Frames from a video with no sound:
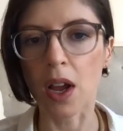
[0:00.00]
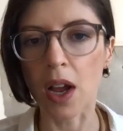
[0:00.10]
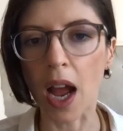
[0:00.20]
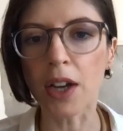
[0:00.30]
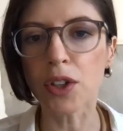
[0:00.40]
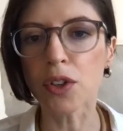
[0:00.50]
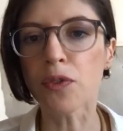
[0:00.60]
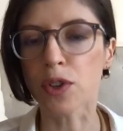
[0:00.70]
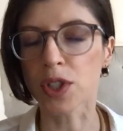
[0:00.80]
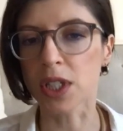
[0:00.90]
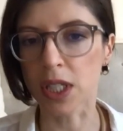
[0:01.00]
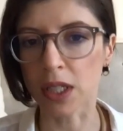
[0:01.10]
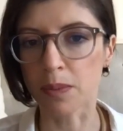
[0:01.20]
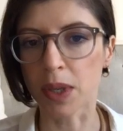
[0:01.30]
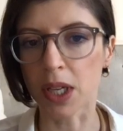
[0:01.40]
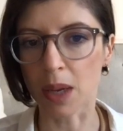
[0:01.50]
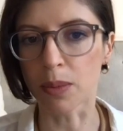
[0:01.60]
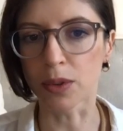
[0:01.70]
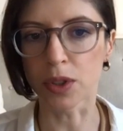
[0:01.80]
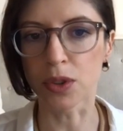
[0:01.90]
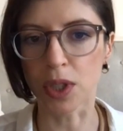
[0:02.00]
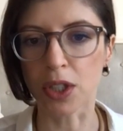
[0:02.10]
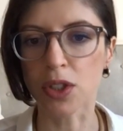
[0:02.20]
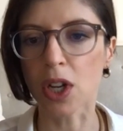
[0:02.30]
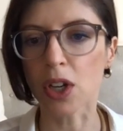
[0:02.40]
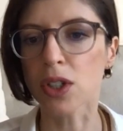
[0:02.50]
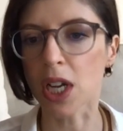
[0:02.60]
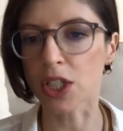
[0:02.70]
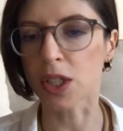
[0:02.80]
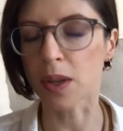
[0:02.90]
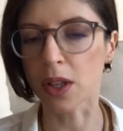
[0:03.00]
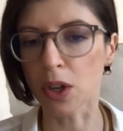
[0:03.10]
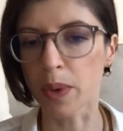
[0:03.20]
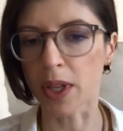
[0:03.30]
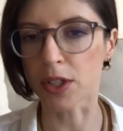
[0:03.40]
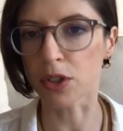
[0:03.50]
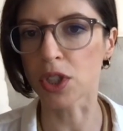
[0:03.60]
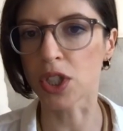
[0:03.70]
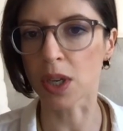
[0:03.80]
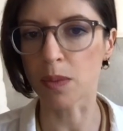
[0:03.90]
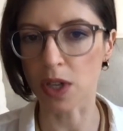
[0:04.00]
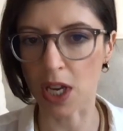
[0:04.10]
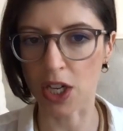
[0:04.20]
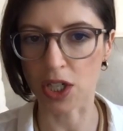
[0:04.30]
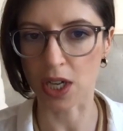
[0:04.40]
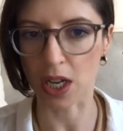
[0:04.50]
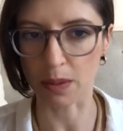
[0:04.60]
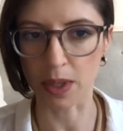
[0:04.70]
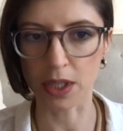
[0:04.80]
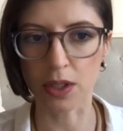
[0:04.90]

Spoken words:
How do you foresee being able to do that? You started to touch a little bit on the strategic communication elements.